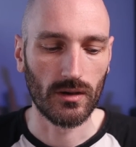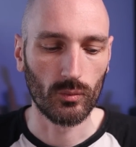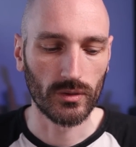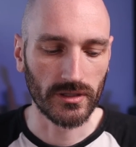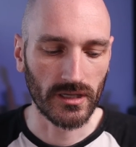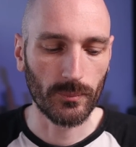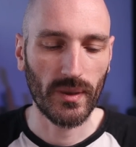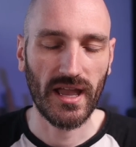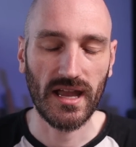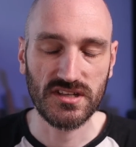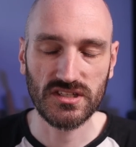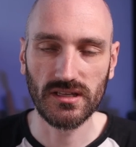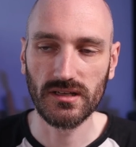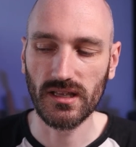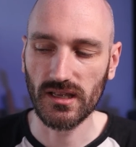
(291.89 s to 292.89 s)
We're gonna
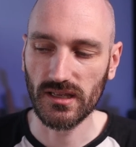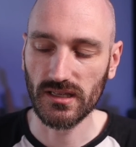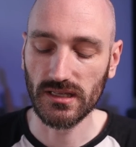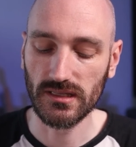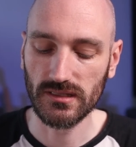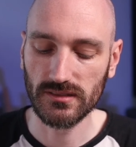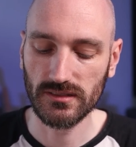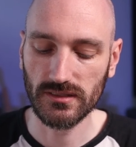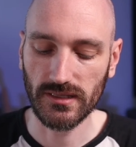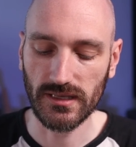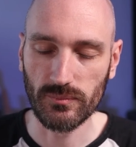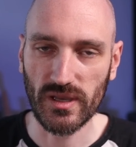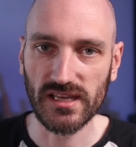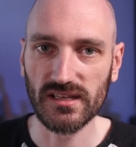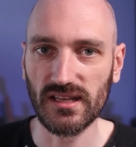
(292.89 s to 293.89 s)
patch it
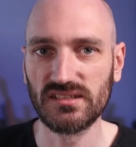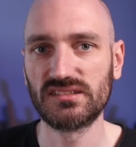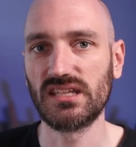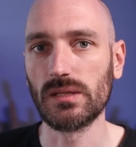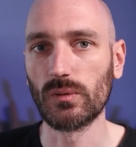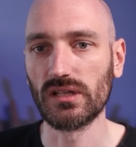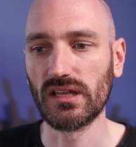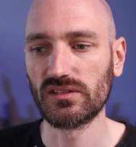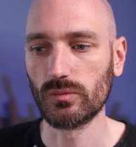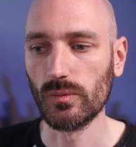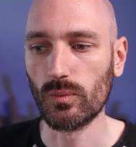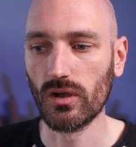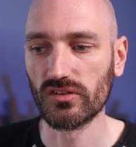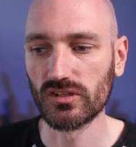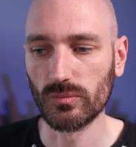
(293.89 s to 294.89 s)
and make it as stable as we
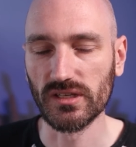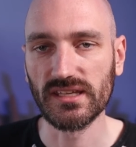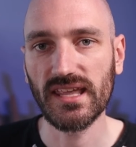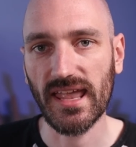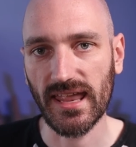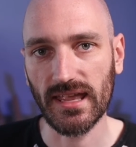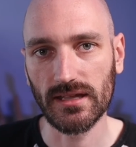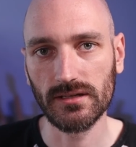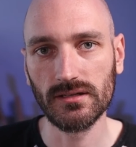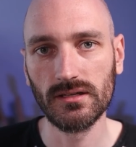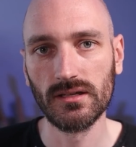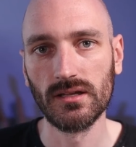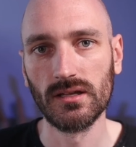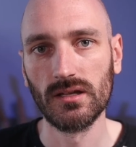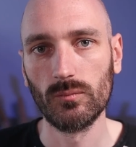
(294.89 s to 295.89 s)
possibly can
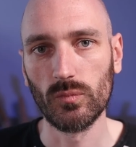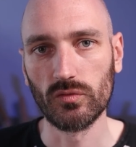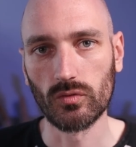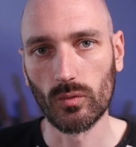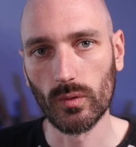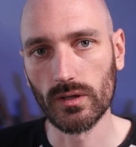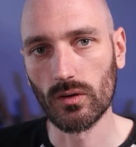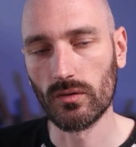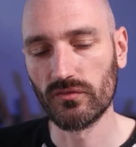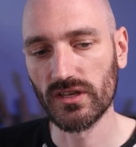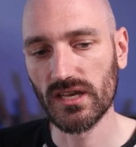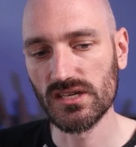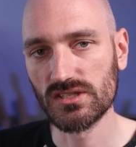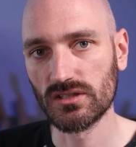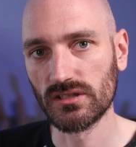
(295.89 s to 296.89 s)
before we go on
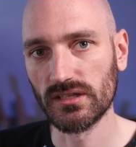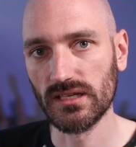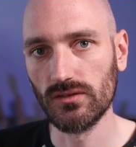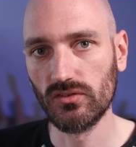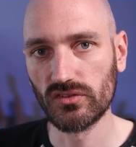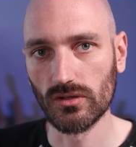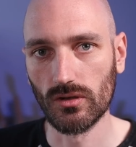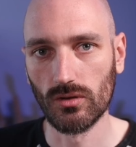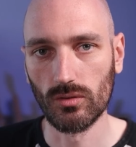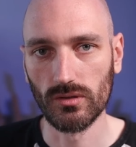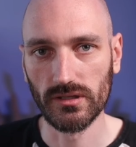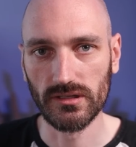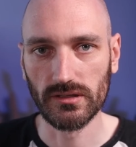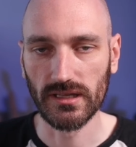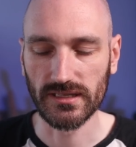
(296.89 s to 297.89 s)
vacation leave. So
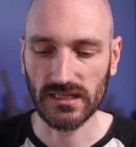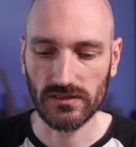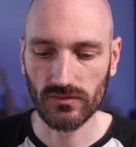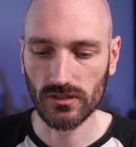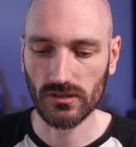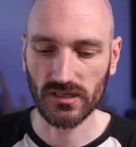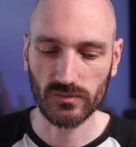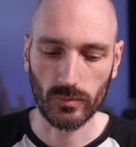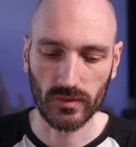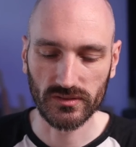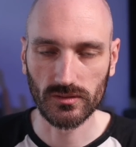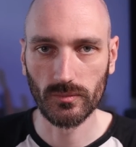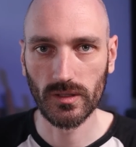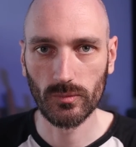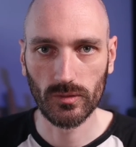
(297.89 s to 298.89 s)
like even on
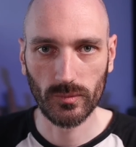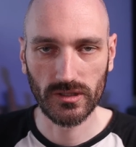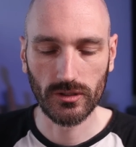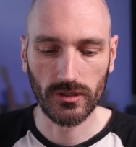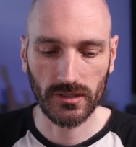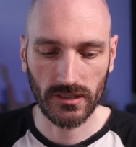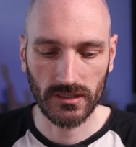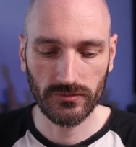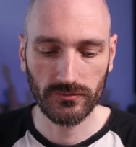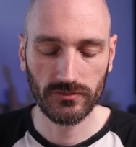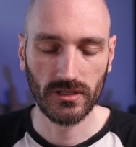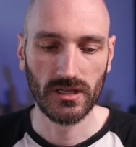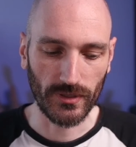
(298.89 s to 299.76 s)
experimental, maybe it'll be good enough.